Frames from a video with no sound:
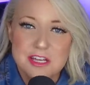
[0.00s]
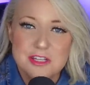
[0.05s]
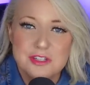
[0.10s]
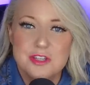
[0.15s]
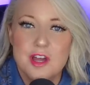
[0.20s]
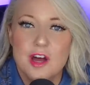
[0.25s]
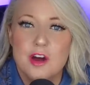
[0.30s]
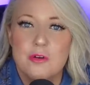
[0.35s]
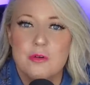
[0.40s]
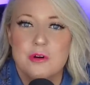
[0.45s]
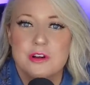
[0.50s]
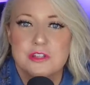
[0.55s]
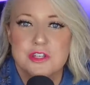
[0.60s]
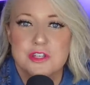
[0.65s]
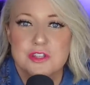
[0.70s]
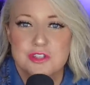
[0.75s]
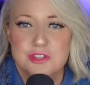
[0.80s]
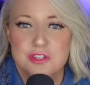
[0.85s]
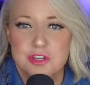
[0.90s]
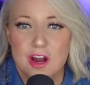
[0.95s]
So
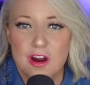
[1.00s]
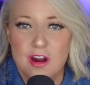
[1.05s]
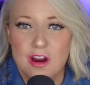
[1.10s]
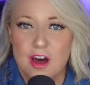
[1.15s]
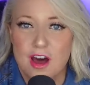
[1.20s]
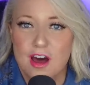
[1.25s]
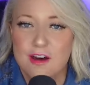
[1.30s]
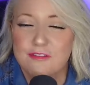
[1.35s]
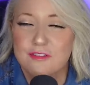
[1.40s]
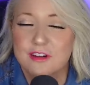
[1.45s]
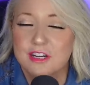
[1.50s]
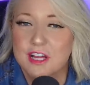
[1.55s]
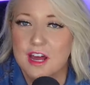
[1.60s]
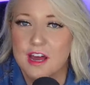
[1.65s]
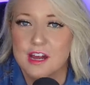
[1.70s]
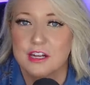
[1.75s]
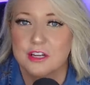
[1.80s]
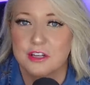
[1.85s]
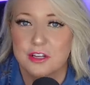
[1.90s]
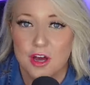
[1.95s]
to start off and
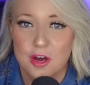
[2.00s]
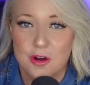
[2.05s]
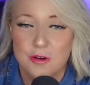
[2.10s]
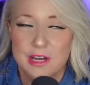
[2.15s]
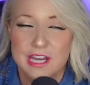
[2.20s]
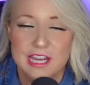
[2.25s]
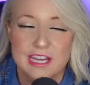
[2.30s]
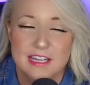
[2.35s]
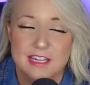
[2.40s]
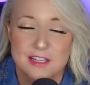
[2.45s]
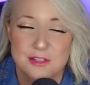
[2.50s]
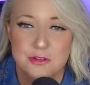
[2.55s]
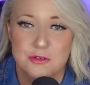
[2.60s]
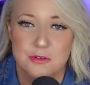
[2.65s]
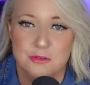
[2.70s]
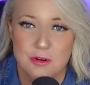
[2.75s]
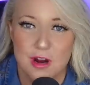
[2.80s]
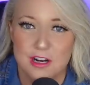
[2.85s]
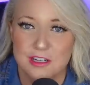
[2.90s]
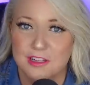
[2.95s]
kind of go in as
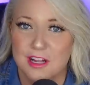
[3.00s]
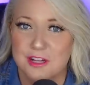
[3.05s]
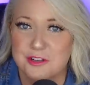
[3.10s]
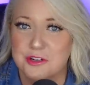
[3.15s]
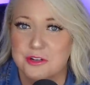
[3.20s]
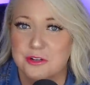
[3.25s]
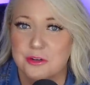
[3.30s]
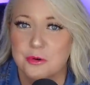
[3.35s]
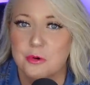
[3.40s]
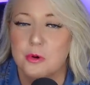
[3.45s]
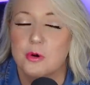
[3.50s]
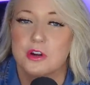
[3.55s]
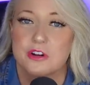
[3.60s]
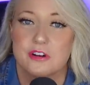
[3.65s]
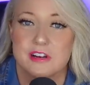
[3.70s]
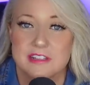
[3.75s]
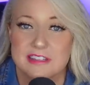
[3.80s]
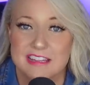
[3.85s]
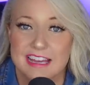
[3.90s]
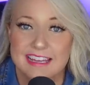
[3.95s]
chronological
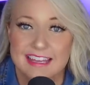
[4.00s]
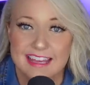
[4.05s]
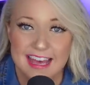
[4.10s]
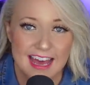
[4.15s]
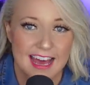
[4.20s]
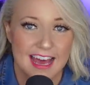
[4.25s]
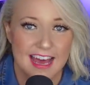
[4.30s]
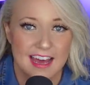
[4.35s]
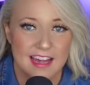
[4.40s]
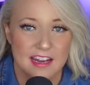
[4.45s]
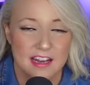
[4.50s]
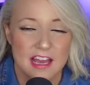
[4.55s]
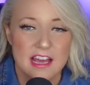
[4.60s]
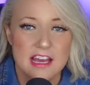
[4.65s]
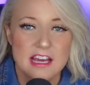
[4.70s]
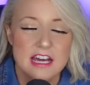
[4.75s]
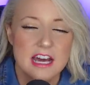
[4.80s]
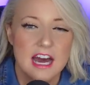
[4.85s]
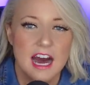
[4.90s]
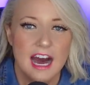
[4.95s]
order as I can,
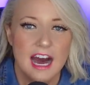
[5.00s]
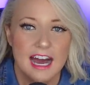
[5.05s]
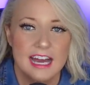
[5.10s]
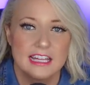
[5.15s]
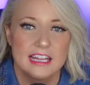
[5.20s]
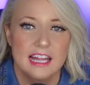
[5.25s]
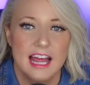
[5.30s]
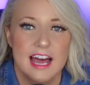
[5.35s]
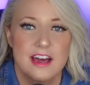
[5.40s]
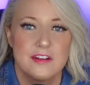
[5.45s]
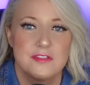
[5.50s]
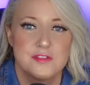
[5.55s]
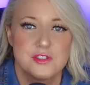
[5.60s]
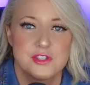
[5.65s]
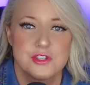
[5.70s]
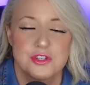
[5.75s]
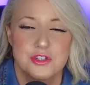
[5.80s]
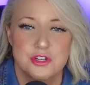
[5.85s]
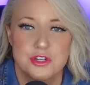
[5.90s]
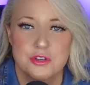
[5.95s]
I
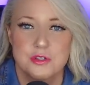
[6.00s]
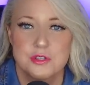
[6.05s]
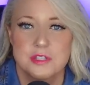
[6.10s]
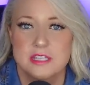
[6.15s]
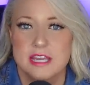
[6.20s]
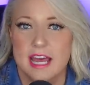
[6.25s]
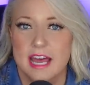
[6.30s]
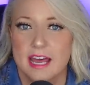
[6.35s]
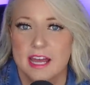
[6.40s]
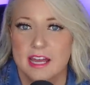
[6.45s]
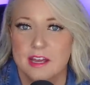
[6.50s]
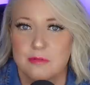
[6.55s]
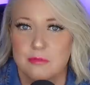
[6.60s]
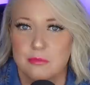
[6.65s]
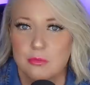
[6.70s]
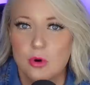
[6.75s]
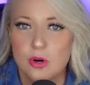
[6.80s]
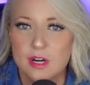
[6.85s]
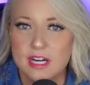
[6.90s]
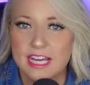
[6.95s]
left Tuesday
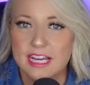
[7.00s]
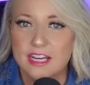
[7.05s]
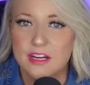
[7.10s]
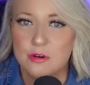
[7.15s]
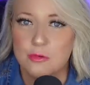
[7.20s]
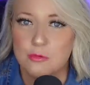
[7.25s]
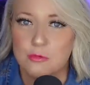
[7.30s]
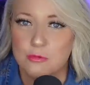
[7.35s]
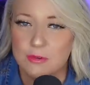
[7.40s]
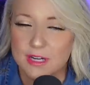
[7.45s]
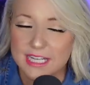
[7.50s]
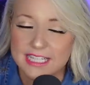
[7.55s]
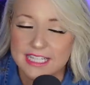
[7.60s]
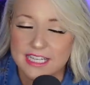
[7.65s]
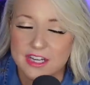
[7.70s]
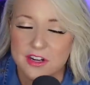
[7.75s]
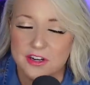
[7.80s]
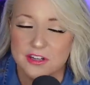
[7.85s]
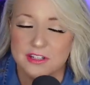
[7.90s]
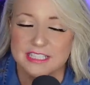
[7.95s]
morning
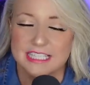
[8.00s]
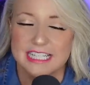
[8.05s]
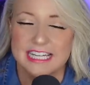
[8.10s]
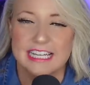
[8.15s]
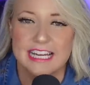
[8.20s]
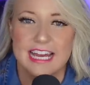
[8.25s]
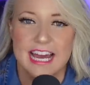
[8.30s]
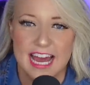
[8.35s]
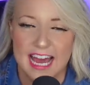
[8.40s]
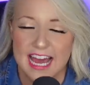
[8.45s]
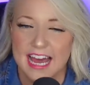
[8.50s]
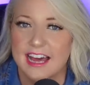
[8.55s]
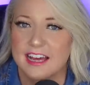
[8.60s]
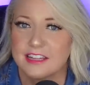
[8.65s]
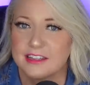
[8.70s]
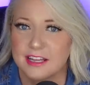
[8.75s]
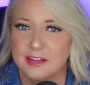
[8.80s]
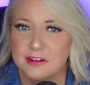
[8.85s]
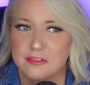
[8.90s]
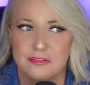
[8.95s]
really early
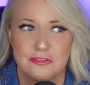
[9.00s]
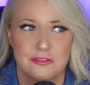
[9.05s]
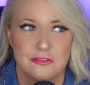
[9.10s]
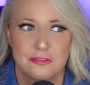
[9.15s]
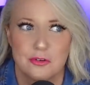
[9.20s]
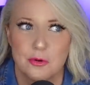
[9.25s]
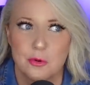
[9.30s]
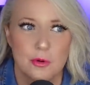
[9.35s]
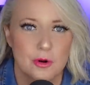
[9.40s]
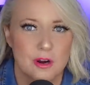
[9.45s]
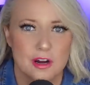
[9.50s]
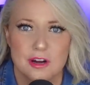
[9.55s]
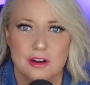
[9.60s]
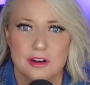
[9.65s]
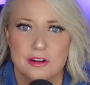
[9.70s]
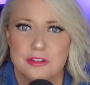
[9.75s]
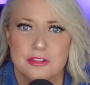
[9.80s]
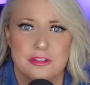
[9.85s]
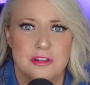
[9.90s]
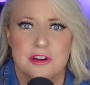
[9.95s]
at like
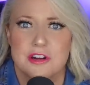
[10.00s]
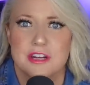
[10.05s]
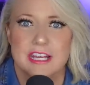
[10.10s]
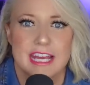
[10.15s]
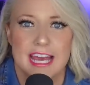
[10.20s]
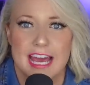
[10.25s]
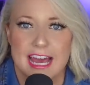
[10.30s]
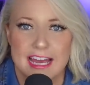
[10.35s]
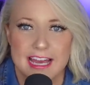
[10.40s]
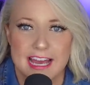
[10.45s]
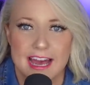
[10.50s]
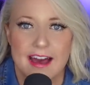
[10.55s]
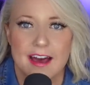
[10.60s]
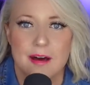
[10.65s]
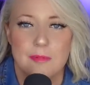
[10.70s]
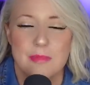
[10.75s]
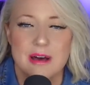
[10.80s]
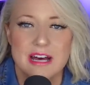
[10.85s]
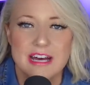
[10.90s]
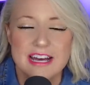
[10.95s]
4:30
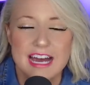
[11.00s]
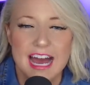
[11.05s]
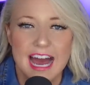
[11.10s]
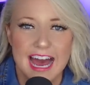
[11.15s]
a.m.